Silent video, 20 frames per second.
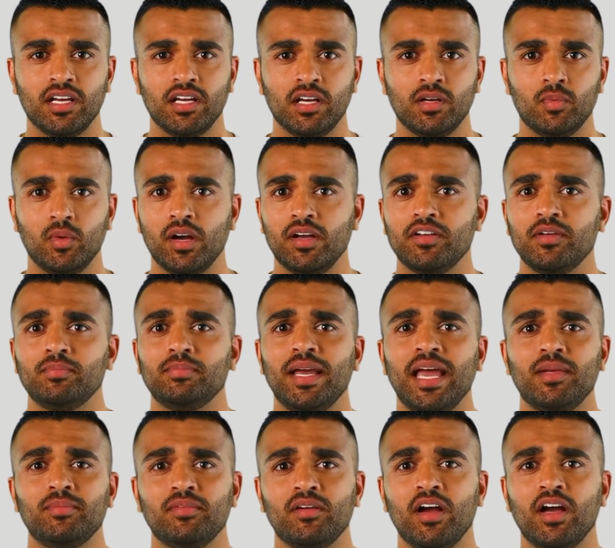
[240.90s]
One of the
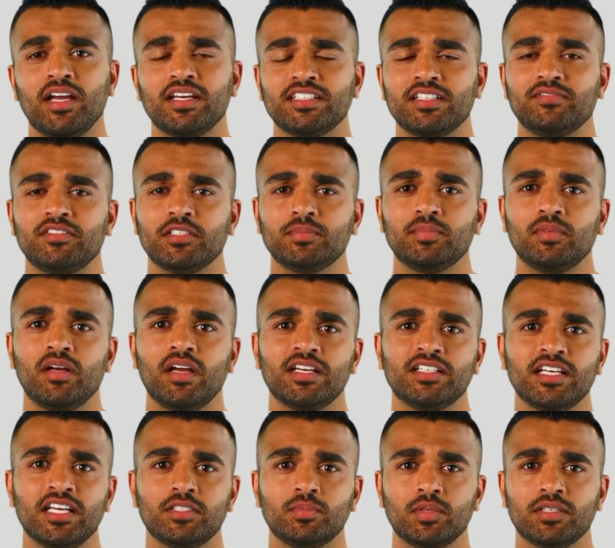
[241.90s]
byproducts of this
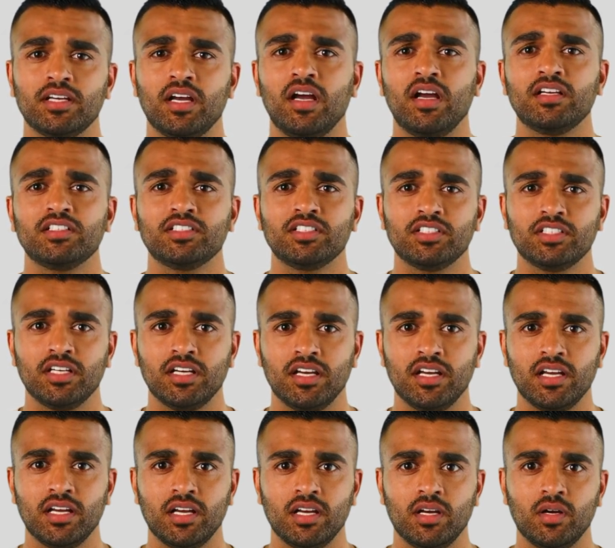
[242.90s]
process was oxygen,
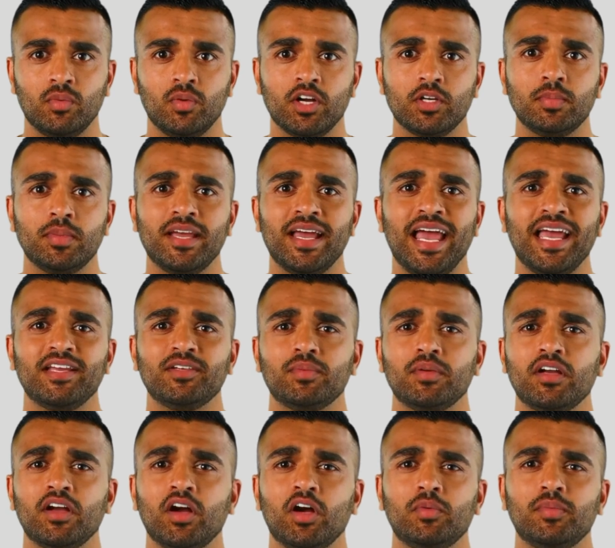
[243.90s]
which began to
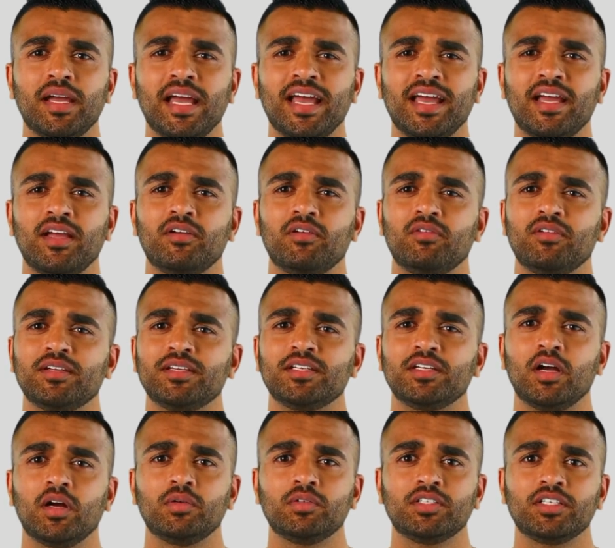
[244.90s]
accumulate in Earth's
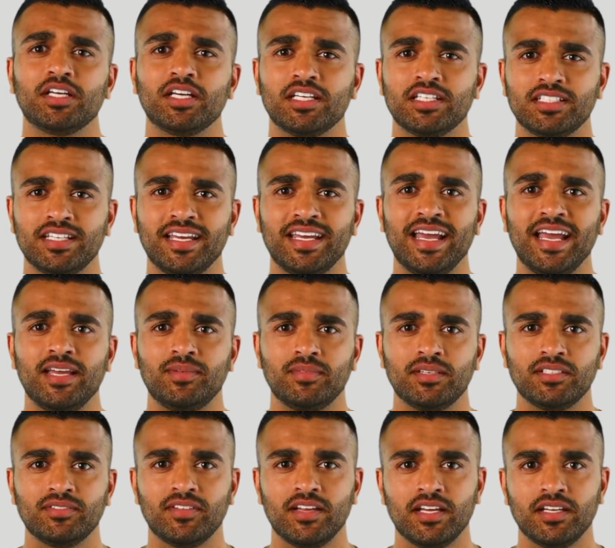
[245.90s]
oceans and
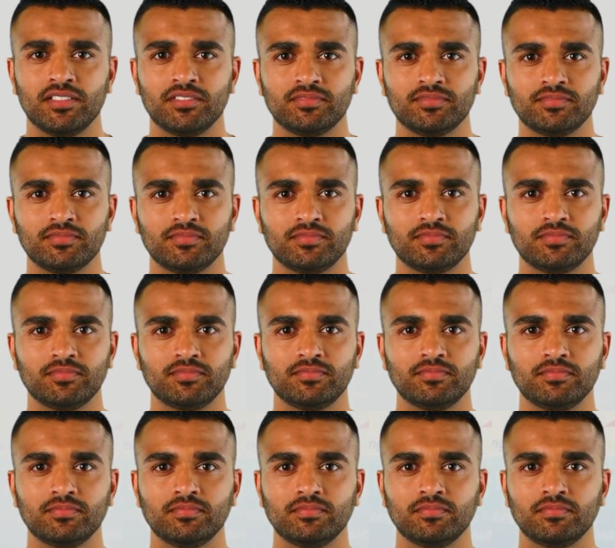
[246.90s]
atmosphere.
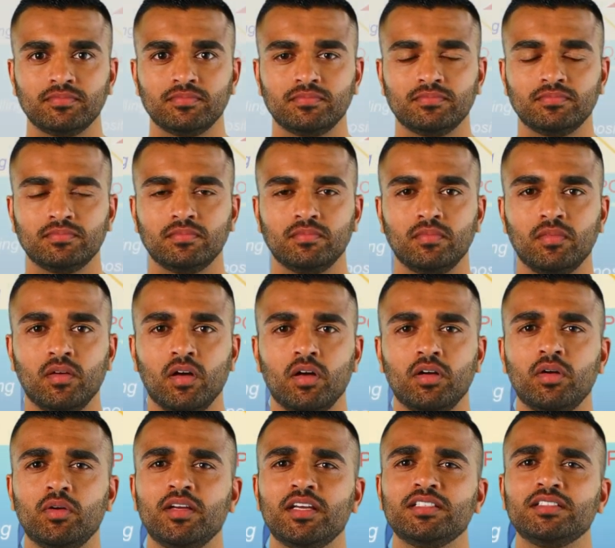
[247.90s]

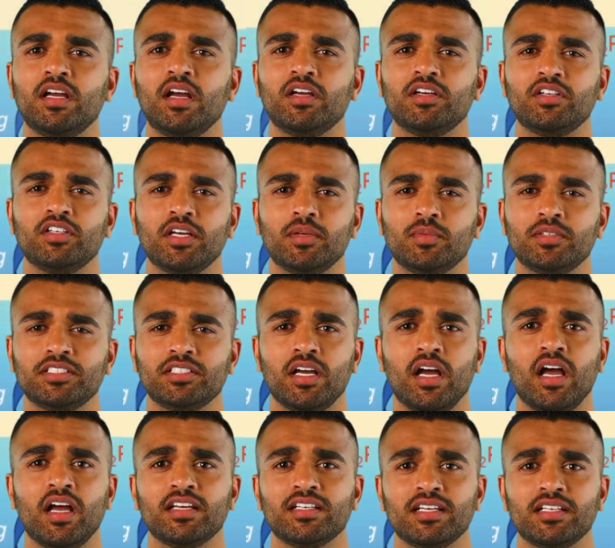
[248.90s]
Although this oxygen was
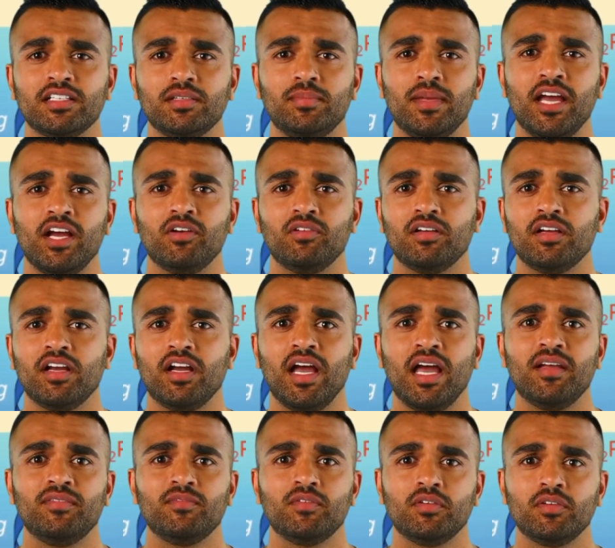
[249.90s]
toxic to many early
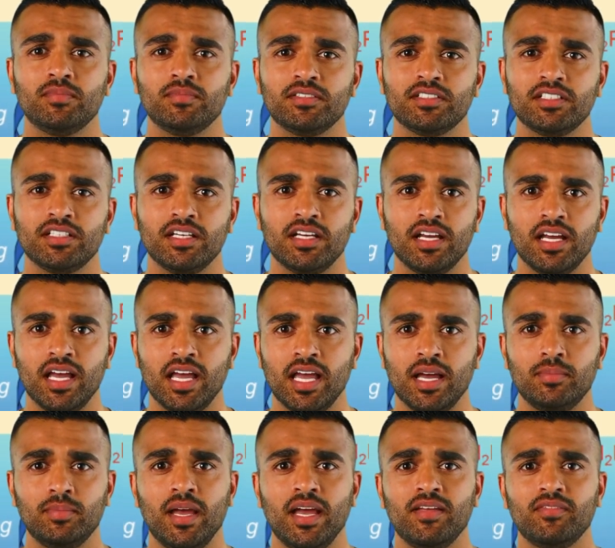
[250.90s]
life forms,
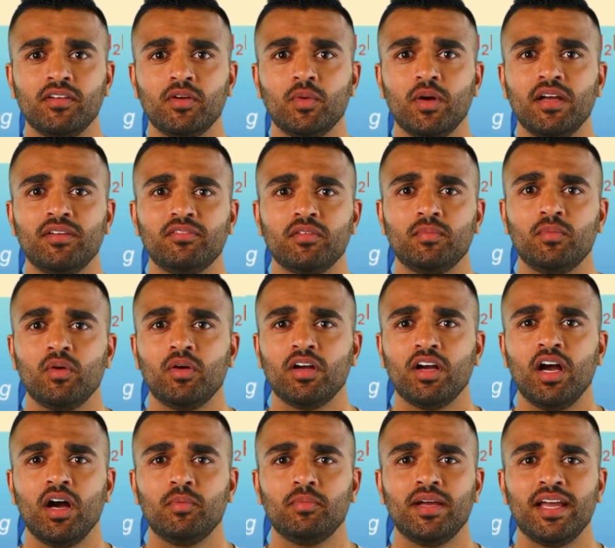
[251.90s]
it paved the way for more
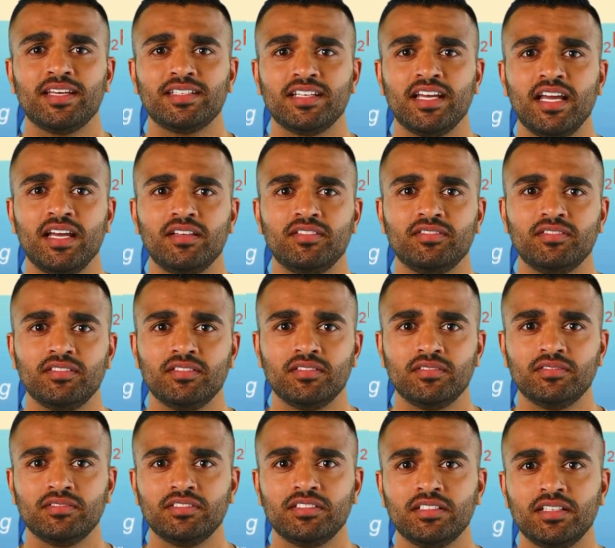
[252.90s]
complex life.
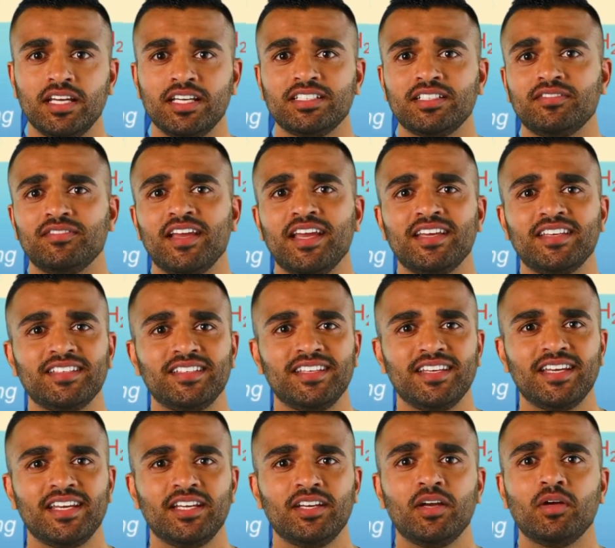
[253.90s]
This event,
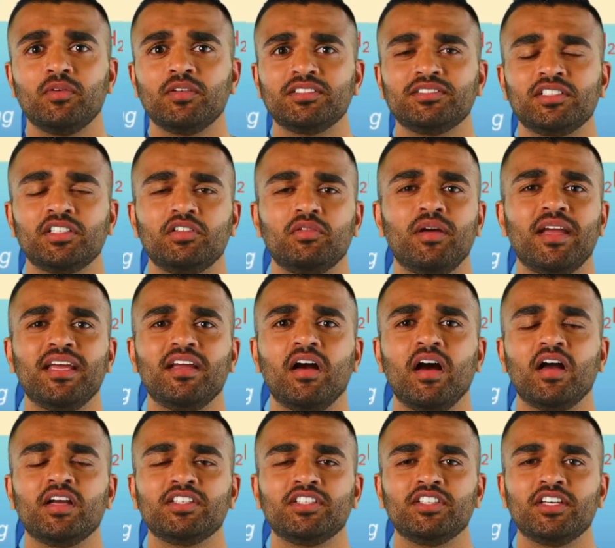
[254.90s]
known as the Great
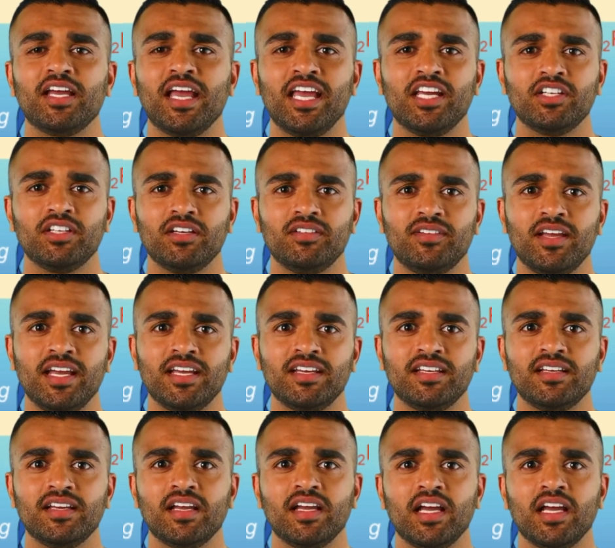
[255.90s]
Oxygenation Event,
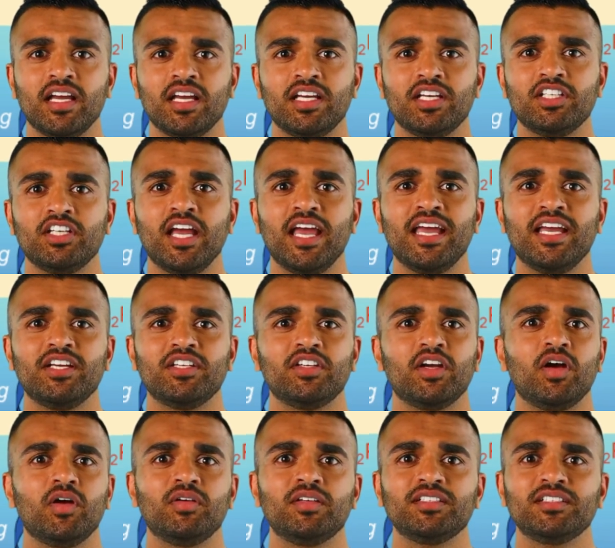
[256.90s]
changed
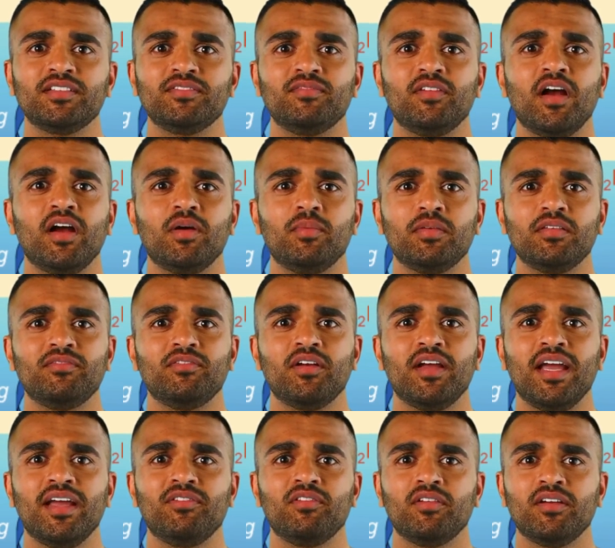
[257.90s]
Earth's environment
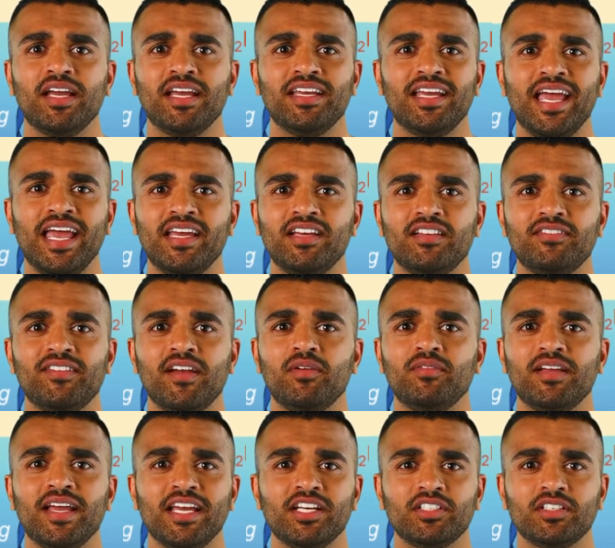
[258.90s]
forever and laid the
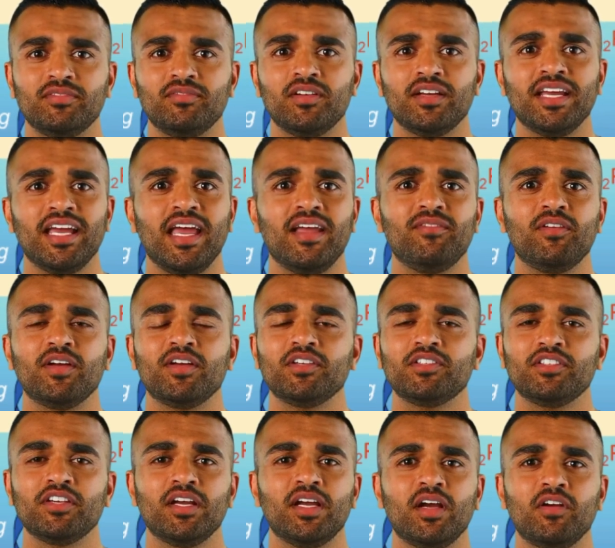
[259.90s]
foundation for the
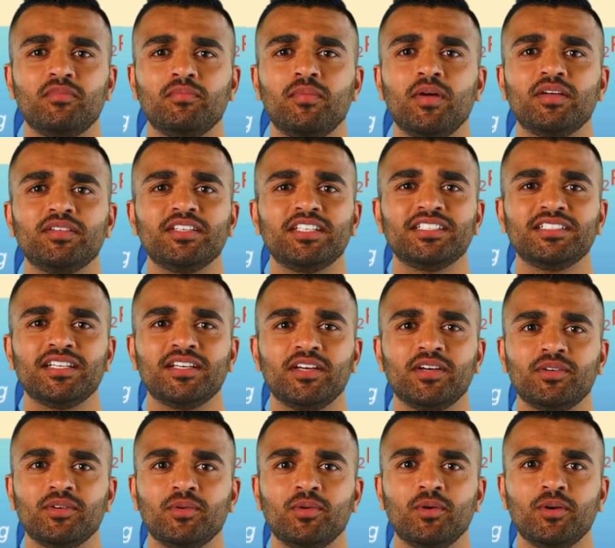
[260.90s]
evolution of
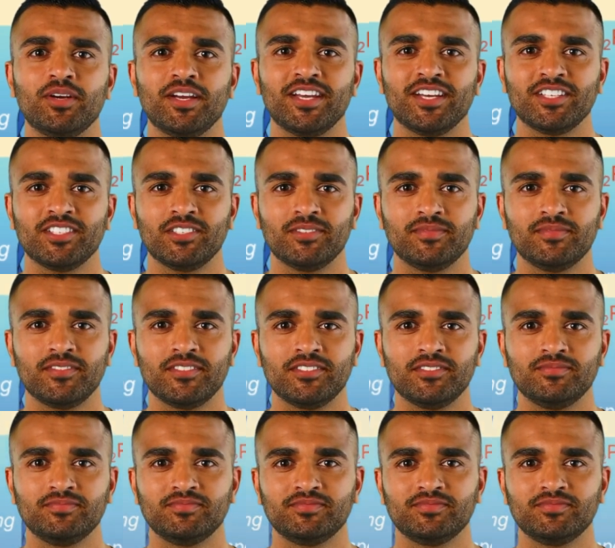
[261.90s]
multicellular organisms.